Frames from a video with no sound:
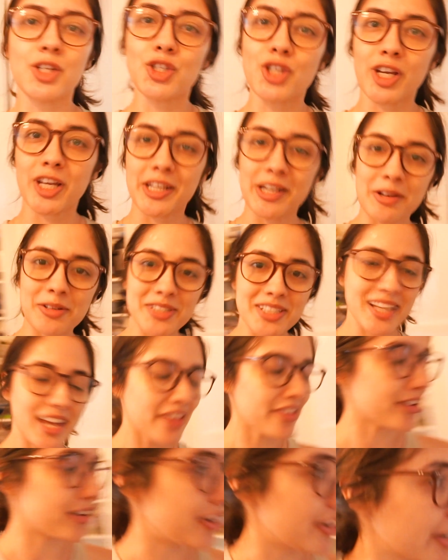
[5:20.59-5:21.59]
check it out
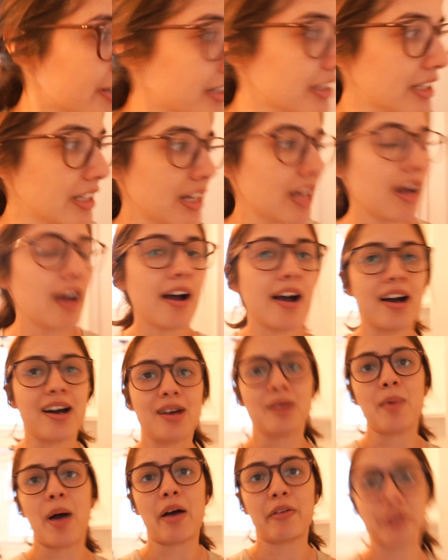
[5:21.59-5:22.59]
together.
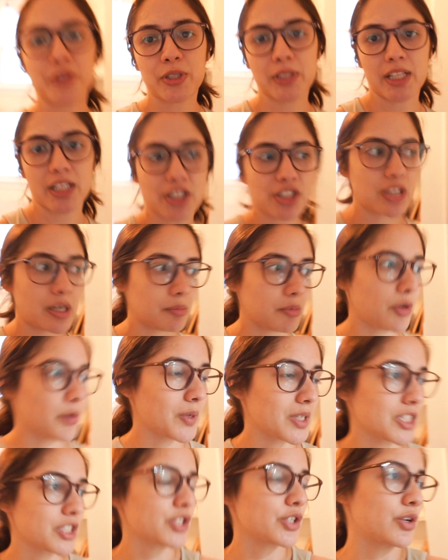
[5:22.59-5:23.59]
After lunch, I'm
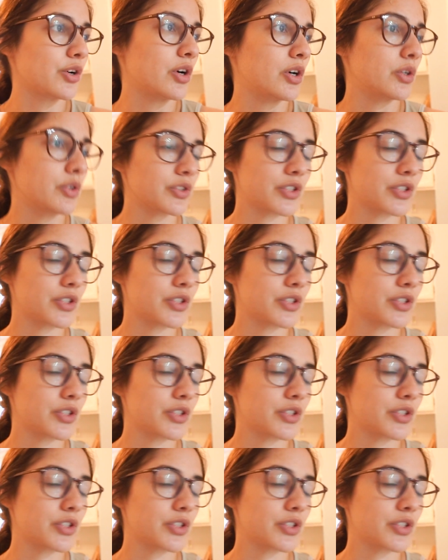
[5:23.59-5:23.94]
going to go